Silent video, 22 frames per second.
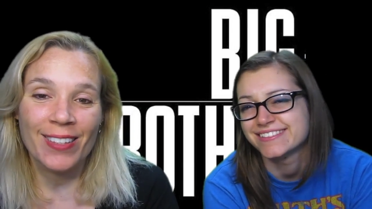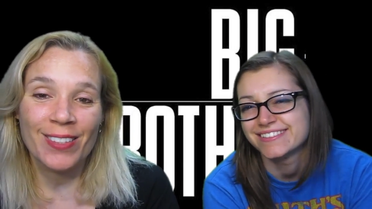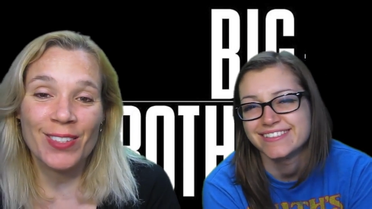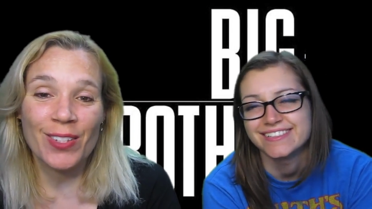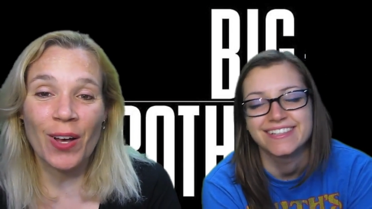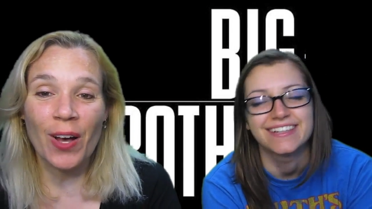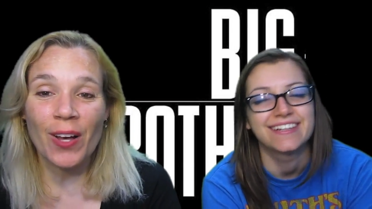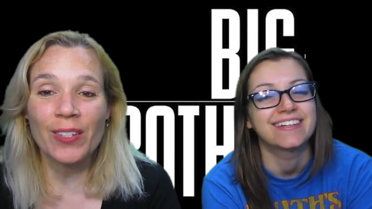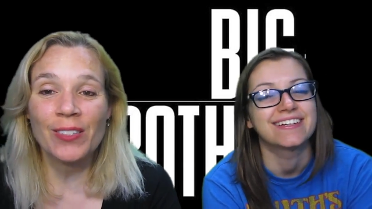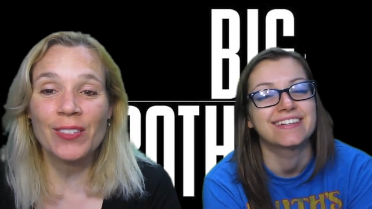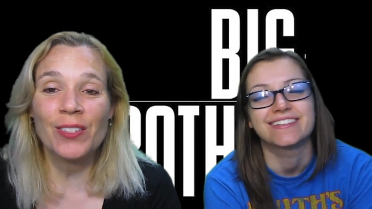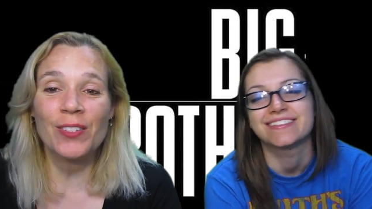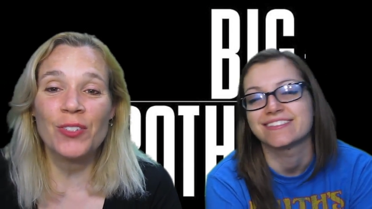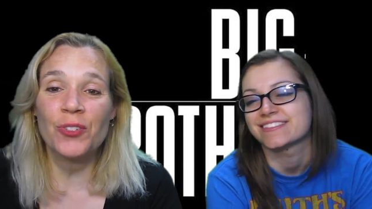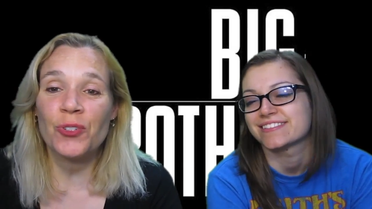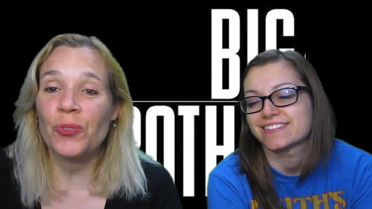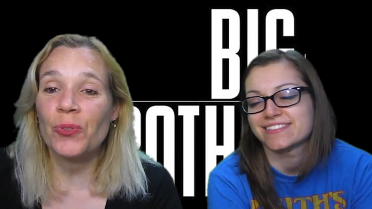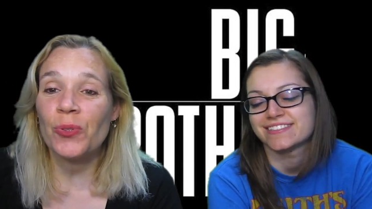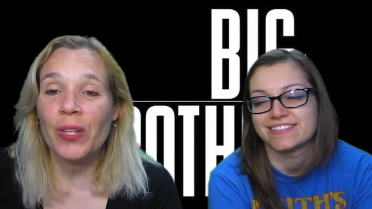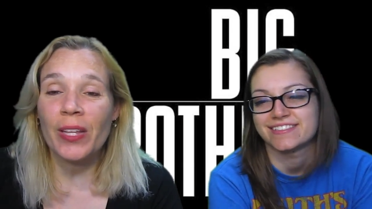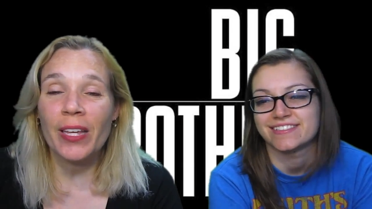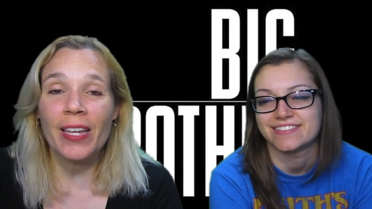Speaker 1: talks to
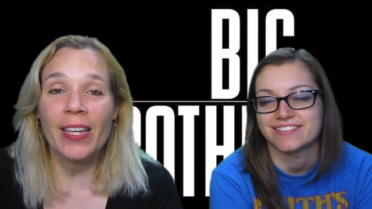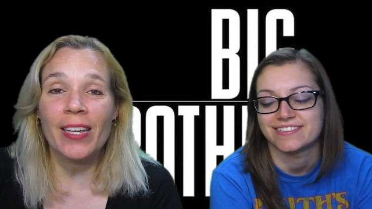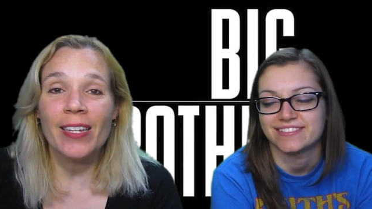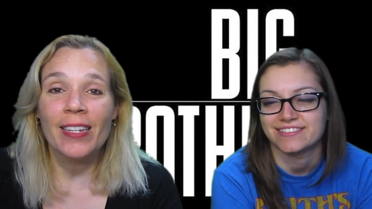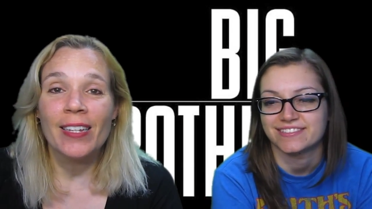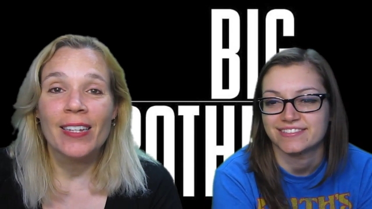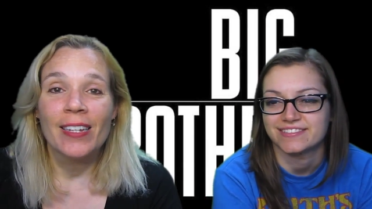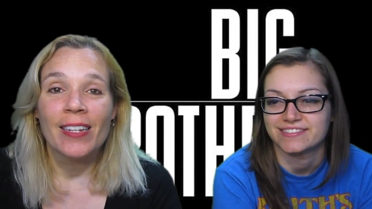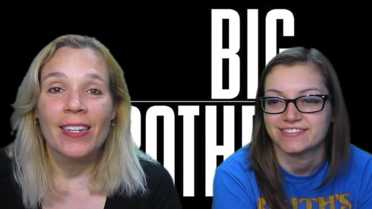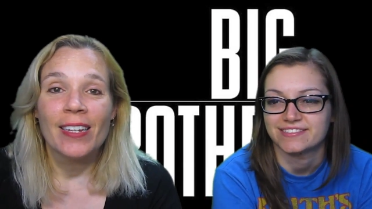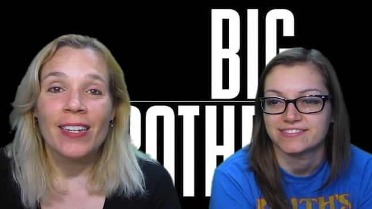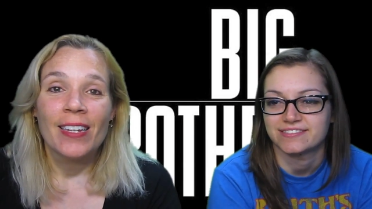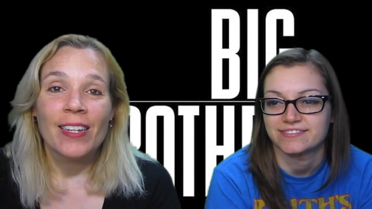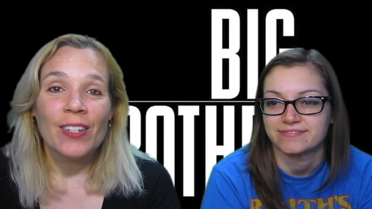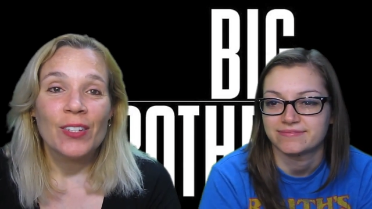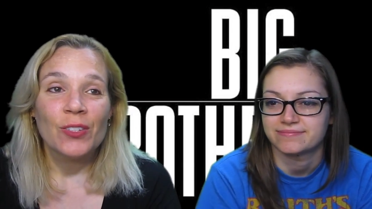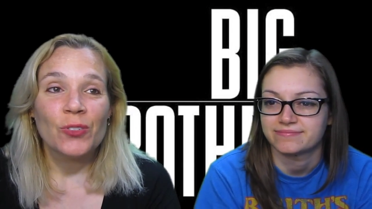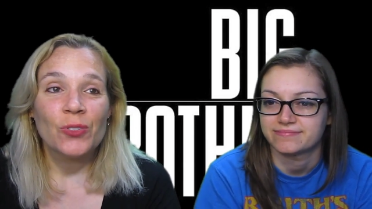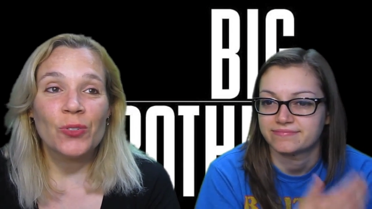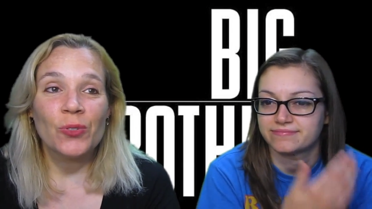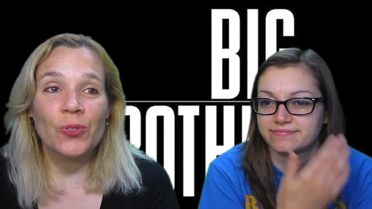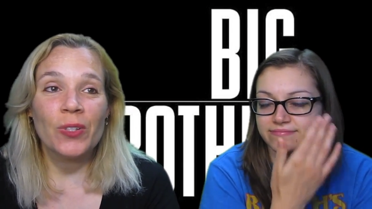Julie.
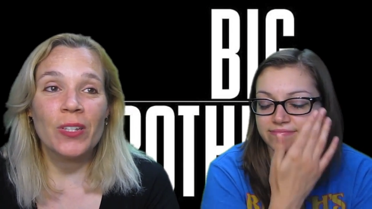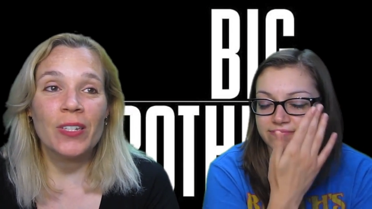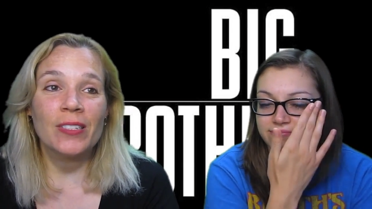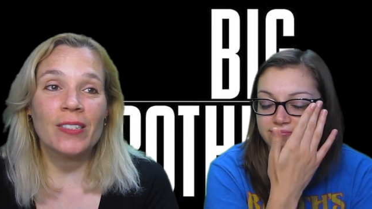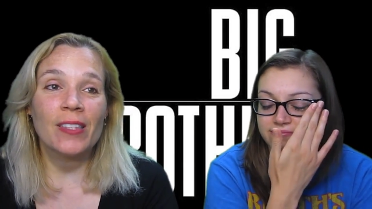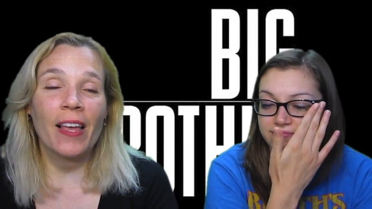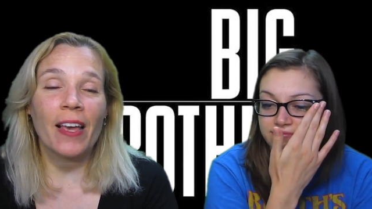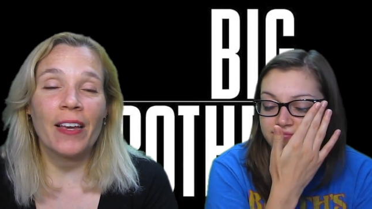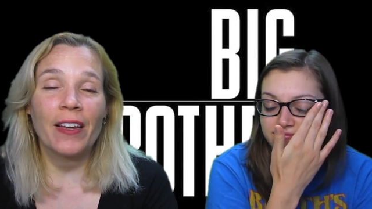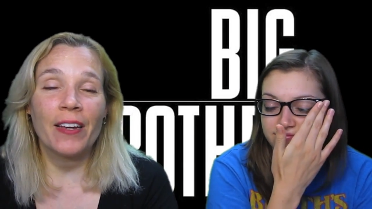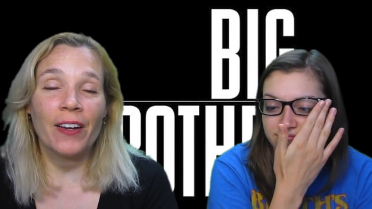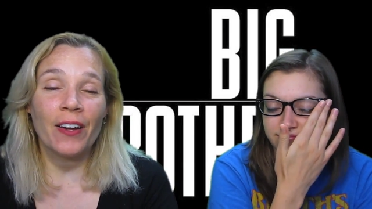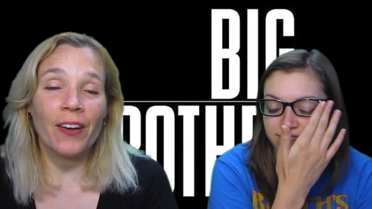Julie's like,